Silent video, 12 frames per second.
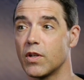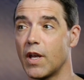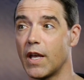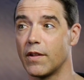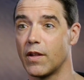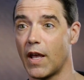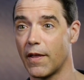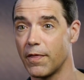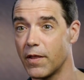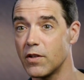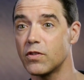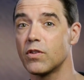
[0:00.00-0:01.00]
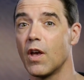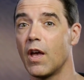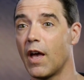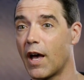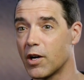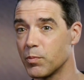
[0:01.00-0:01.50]
And this
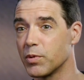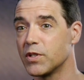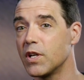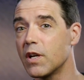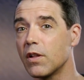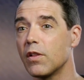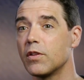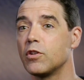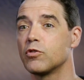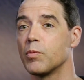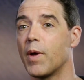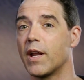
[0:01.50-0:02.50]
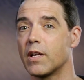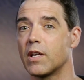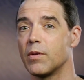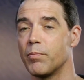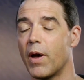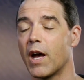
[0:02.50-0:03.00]
had a particularly dramatic
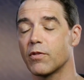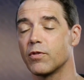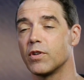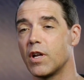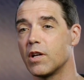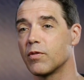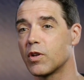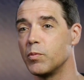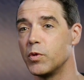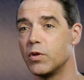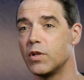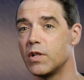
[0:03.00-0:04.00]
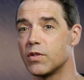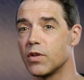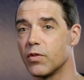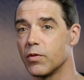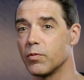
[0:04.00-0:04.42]
impact for Native communities in the